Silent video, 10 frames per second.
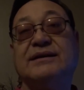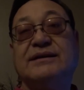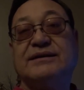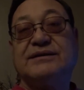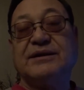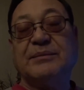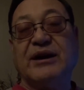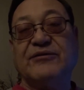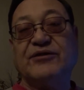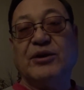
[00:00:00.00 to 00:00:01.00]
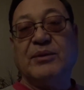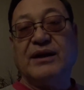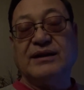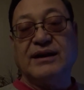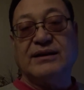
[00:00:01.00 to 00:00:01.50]
film
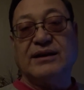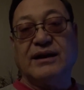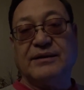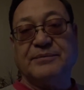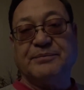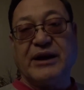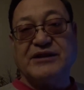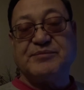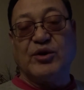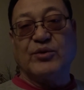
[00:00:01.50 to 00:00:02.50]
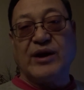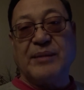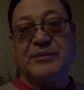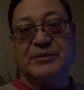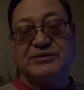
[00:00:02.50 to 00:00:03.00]
on a bass boat
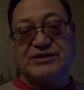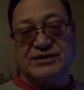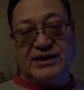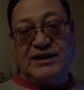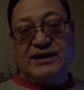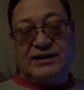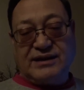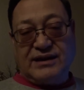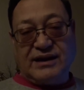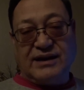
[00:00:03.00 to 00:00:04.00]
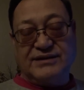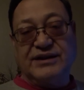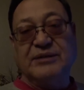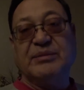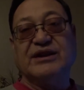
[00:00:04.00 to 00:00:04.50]
wrap that was
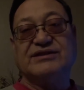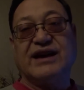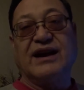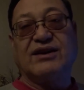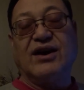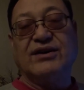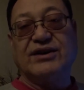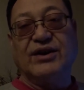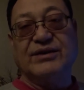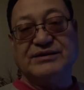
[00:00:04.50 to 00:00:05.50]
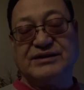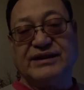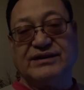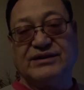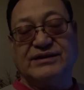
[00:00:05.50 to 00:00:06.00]
done by Zach Audio.
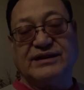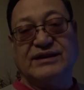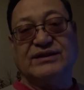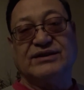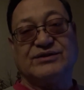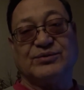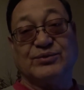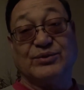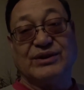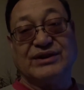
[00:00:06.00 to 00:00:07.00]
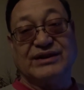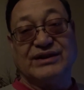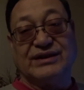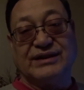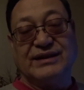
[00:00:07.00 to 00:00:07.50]
It looks really
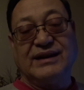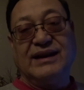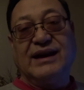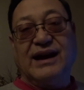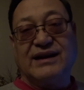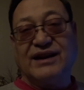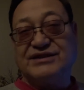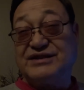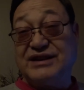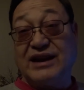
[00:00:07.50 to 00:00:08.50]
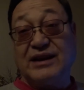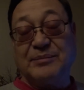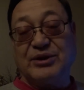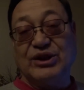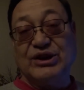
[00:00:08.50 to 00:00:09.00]
good. I got to see it up
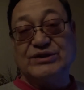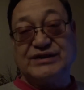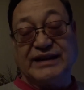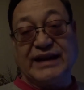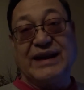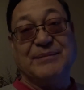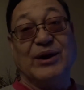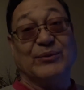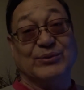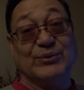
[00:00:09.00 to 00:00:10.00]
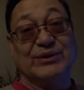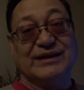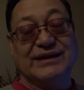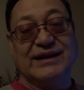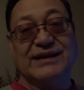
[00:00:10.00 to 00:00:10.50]
close, and it came out
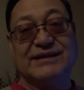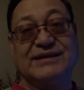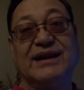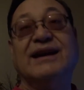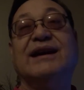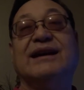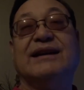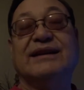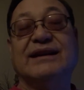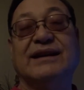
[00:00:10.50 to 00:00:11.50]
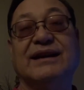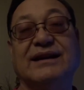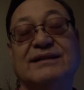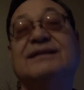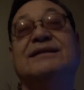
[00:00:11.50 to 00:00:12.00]
really nice. And then
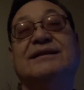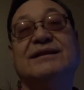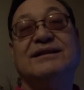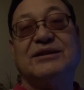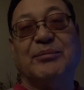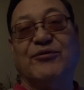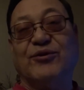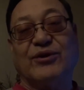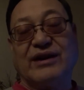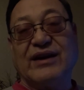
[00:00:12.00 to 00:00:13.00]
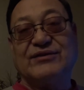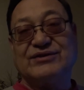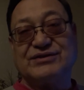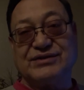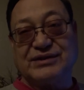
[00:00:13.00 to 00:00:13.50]
the before and
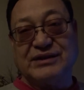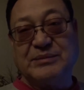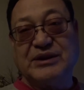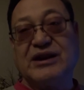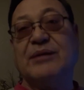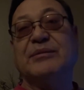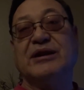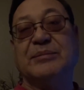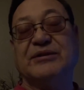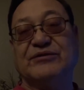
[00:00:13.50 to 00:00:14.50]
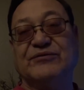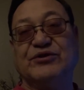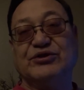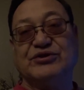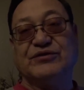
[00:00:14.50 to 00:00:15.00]
afters are going to be coming up in
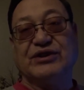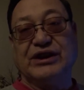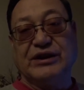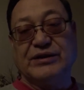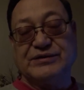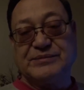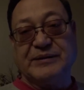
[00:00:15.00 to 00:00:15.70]
future videos.